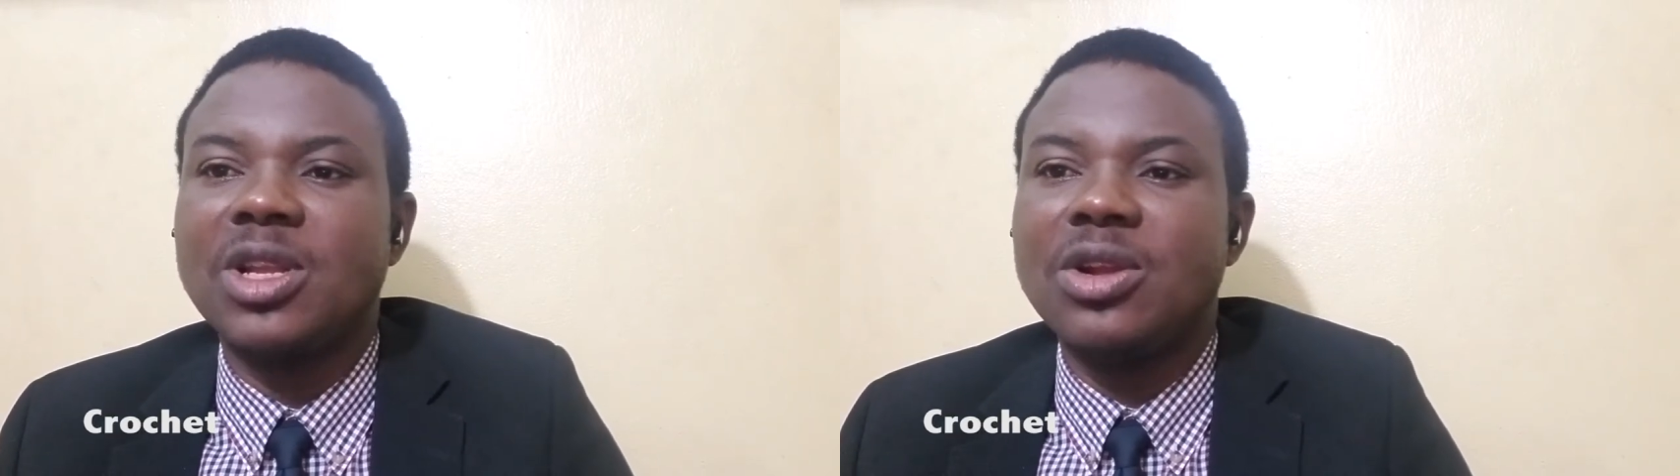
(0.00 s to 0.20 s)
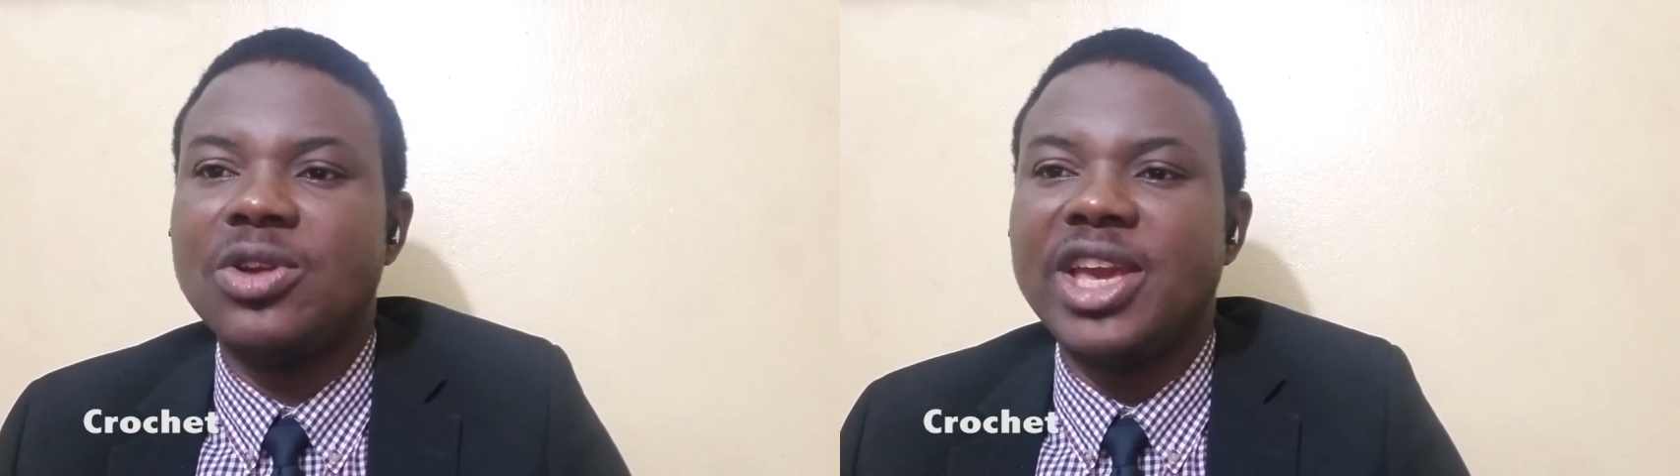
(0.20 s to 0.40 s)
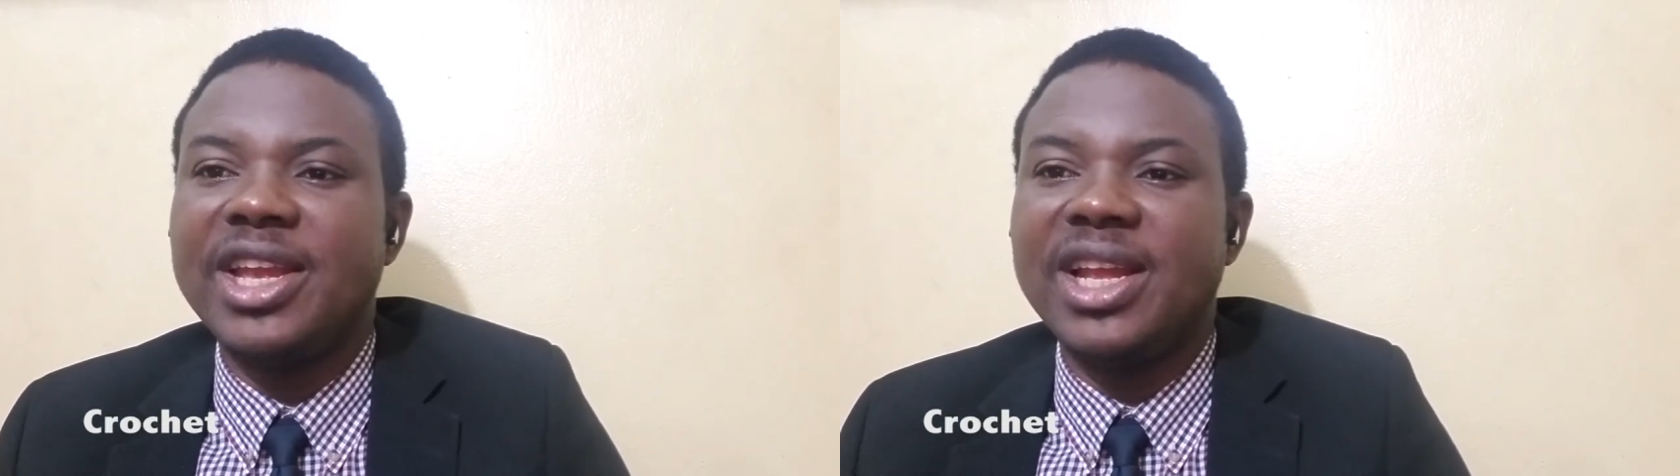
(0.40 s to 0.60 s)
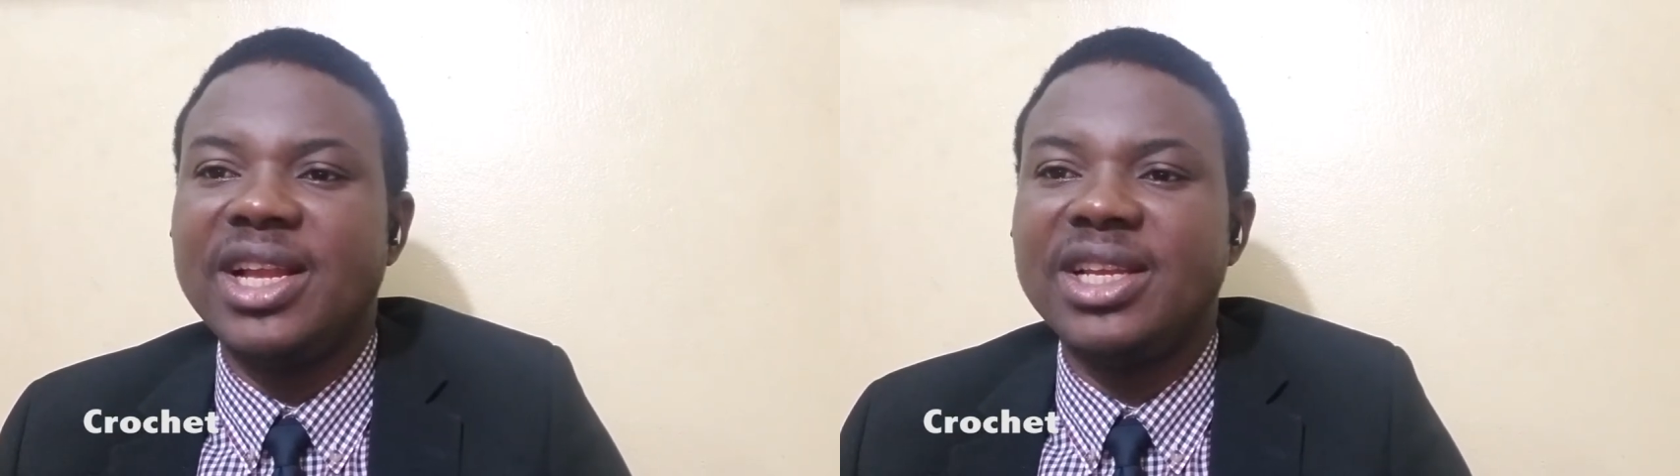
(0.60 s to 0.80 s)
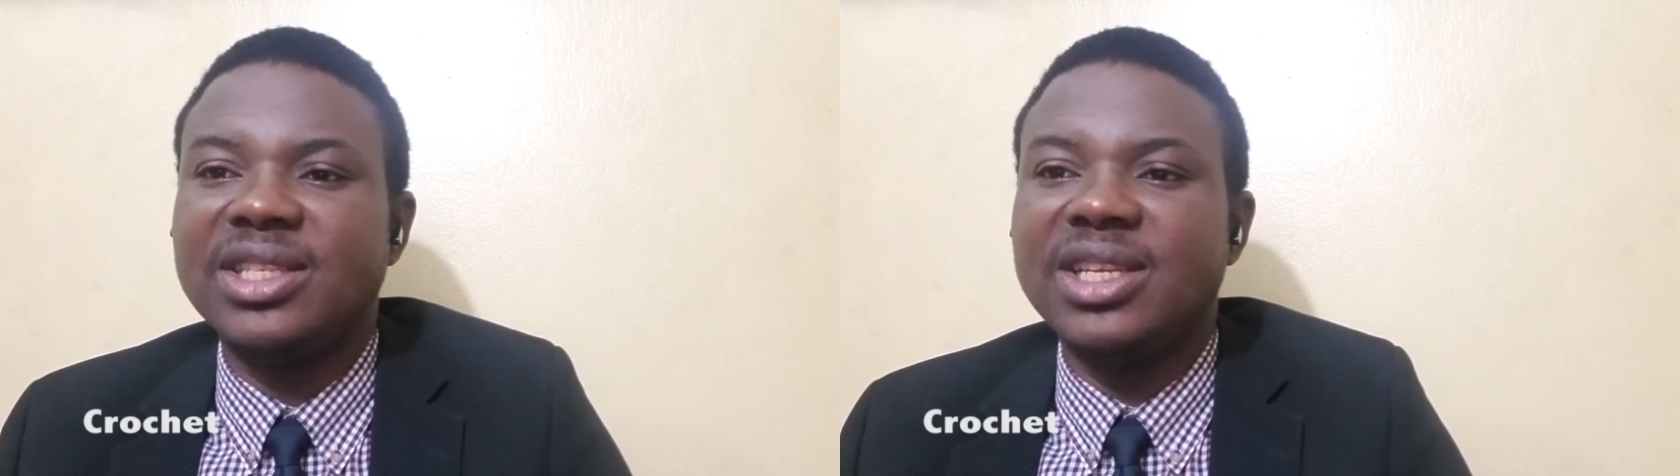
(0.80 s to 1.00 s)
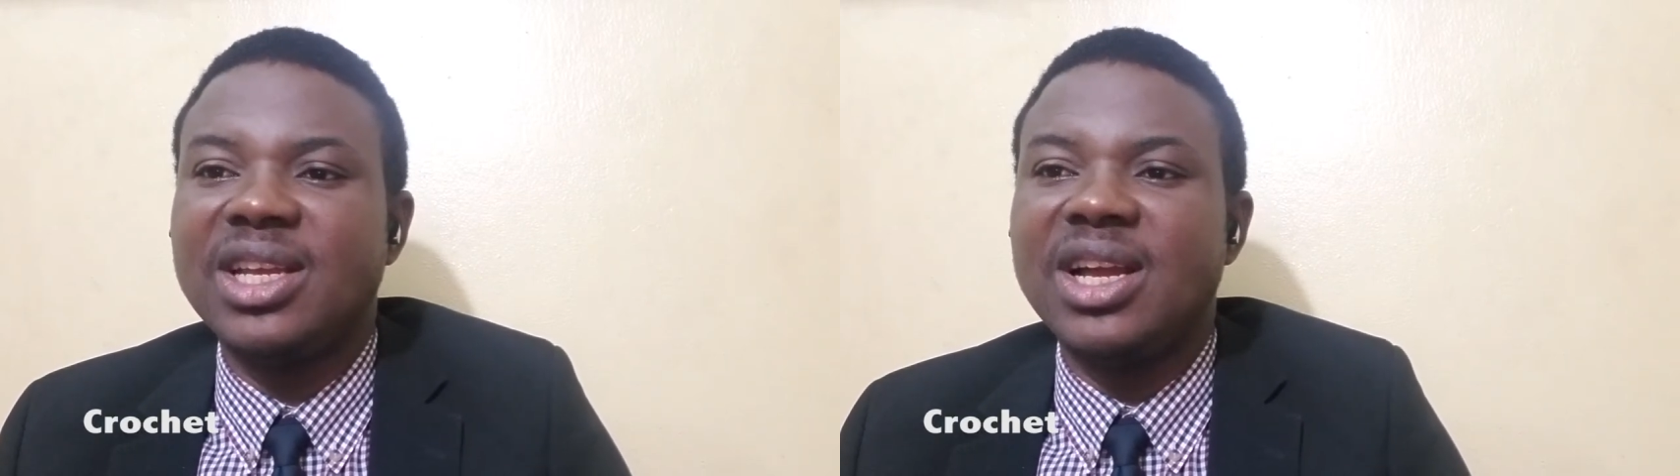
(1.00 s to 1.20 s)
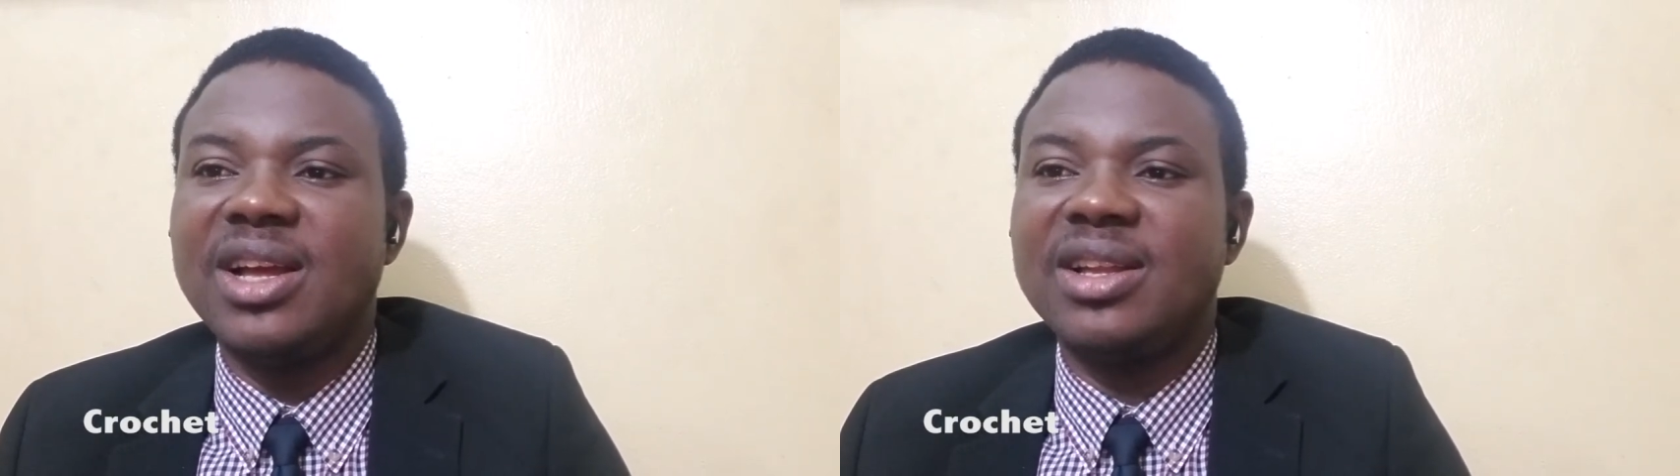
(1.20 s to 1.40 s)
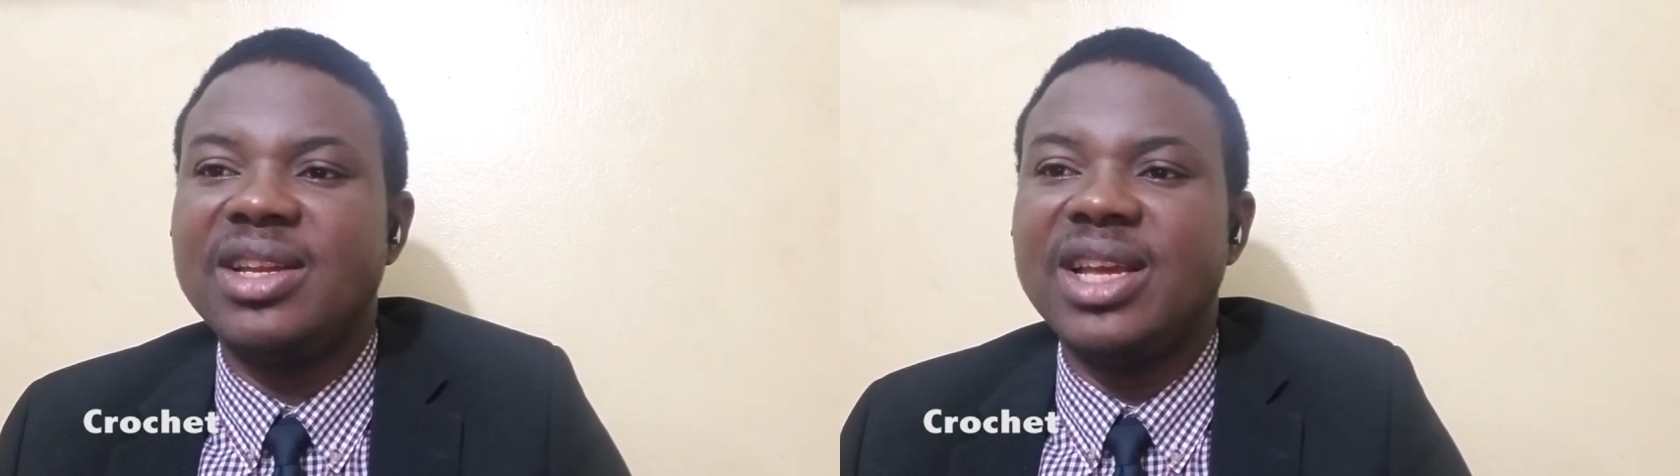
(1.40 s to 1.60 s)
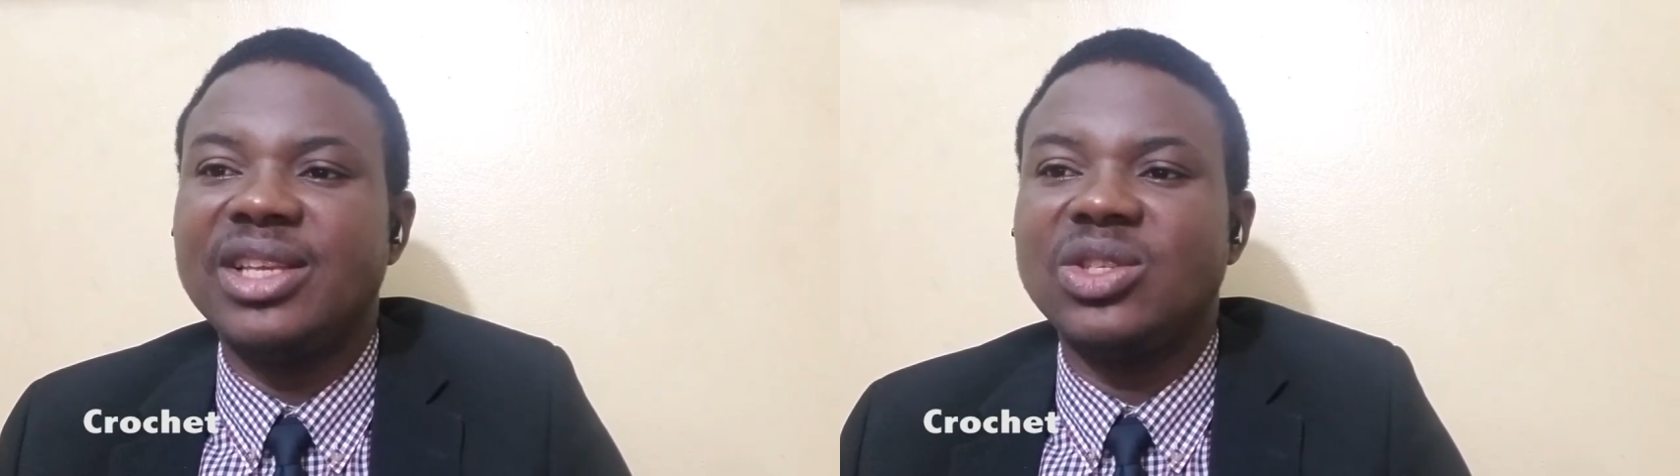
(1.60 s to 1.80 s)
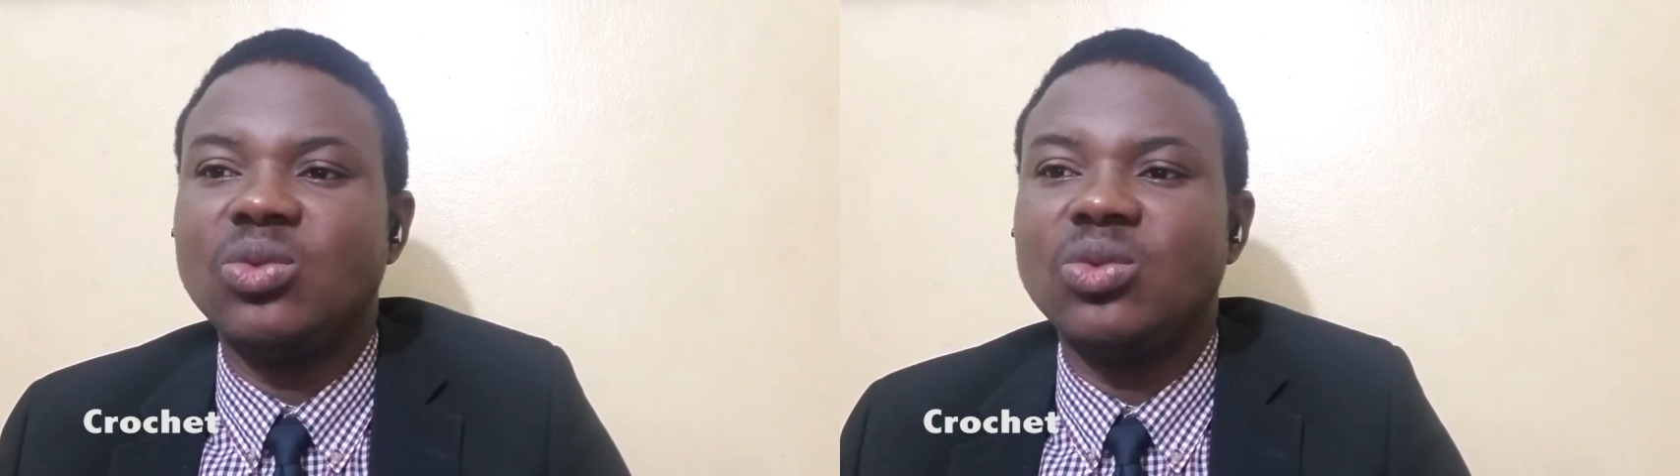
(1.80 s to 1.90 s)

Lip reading: Okay, now let's take our next